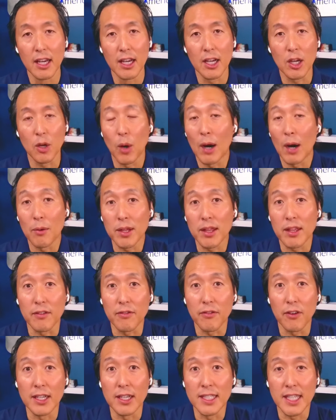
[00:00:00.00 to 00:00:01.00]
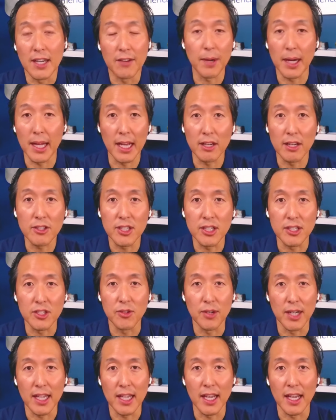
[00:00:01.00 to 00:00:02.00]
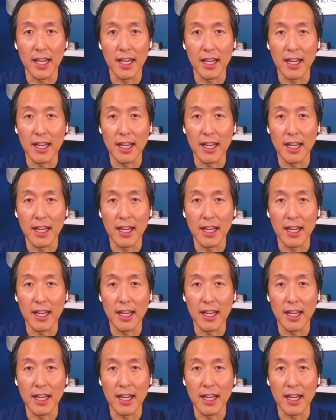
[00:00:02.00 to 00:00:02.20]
go out with their friends, everybody else is drinking,